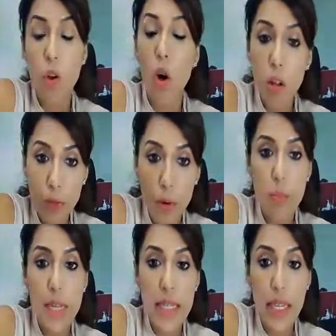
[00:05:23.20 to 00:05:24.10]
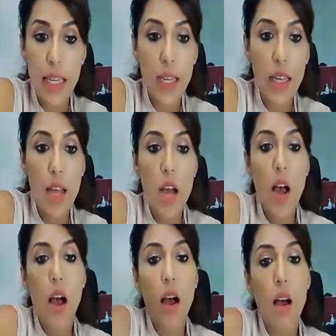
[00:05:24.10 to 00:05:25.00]
call for a meeting
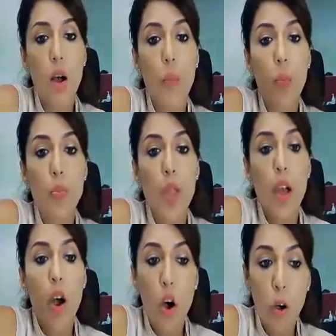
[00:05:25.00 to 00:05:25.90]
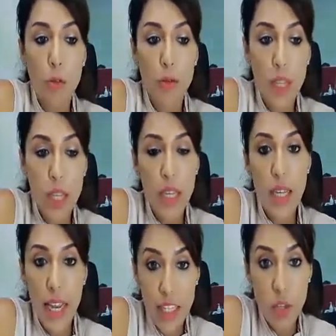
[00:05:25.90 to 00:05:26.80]
of the
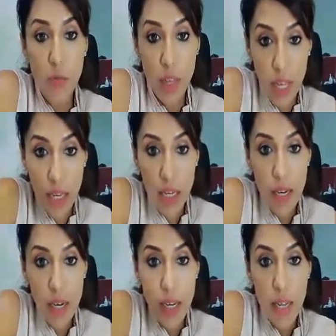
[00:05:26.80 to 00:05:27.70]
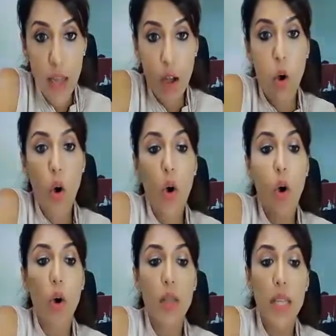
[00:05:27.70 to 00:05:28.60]
next of kin
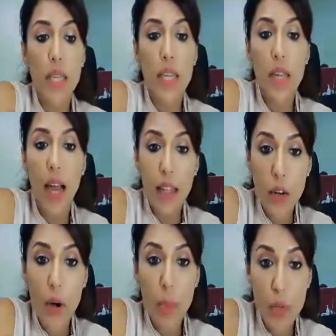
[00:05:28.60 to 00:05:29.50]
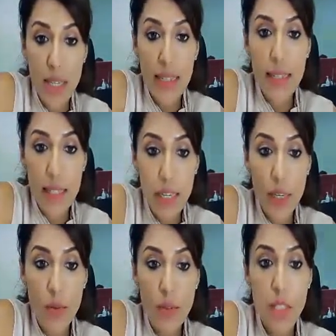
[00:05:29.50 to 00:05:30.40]
or the other
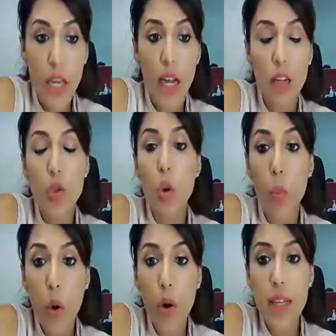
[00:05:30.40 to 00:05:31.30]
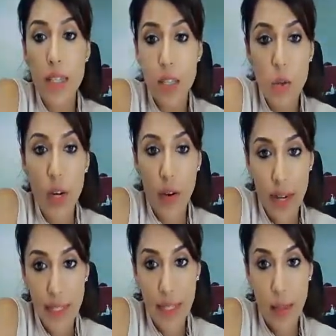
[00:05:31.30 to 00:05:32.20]
representatives to appoint a new
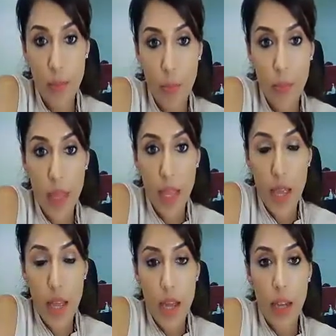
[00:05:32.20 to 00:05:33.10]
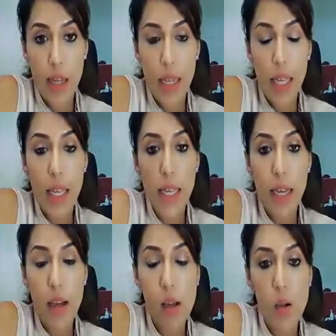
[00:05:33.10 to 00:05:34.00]
director. Okay,
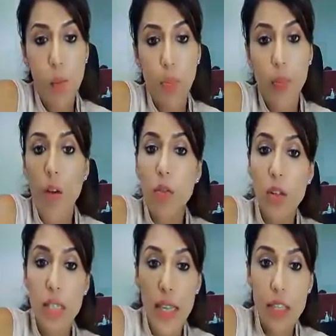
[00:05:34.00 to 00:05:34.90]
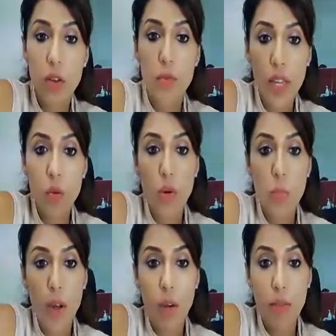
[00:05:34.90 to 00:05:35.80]
of course, the next of kin would
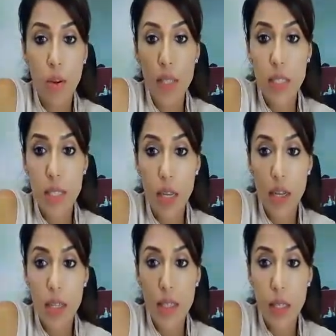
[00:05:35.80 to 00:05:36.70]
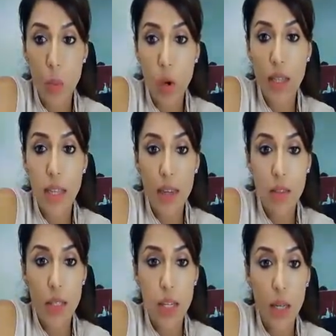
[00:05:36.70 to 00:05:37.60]
be, of course, someone
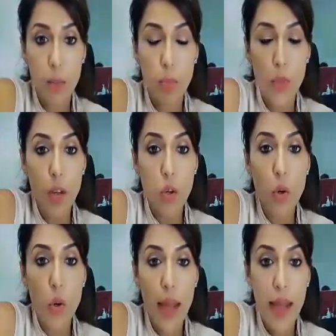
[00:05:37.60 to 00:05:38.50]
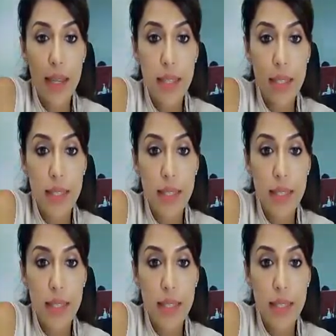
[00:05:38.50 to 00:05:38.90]
that who have